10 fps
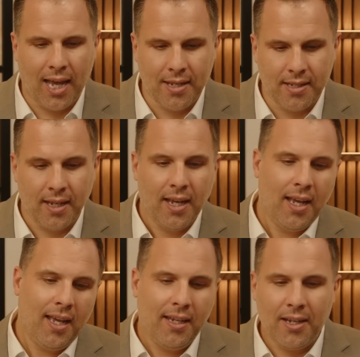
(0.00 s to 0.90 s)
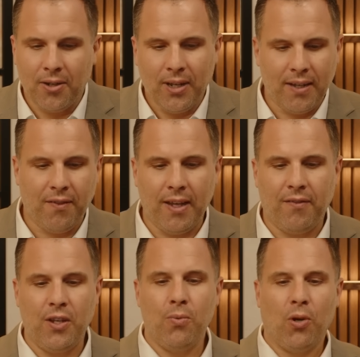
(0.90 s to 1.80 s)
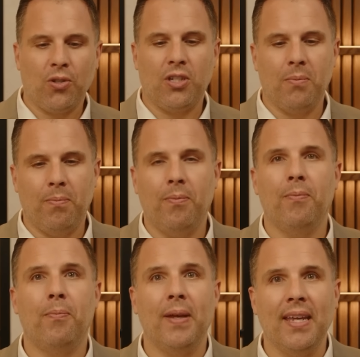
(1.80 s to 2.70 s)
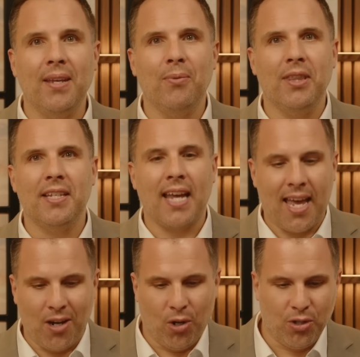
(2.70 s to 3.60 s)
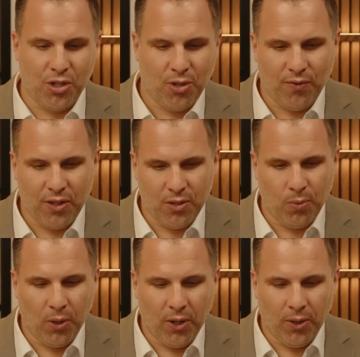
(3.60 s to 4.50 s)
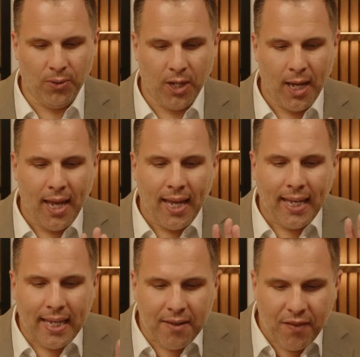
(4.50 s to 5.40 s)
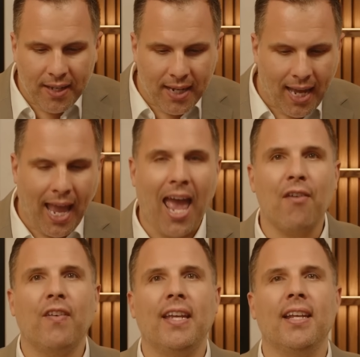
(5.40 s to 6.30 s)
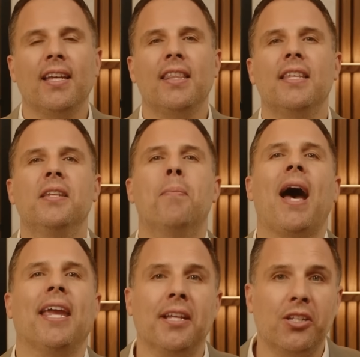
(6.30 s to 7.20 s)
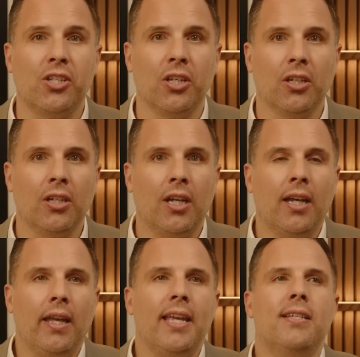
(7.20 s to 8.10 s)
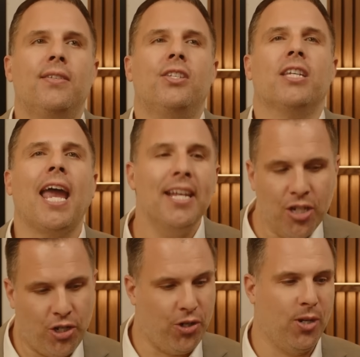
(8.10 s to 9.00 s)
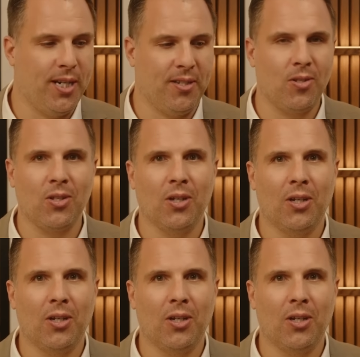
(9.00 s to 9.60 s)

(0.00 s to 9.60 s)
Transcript: And, you know, if you want to be with the Dan Hodges of this world, even having the debate is dangerous.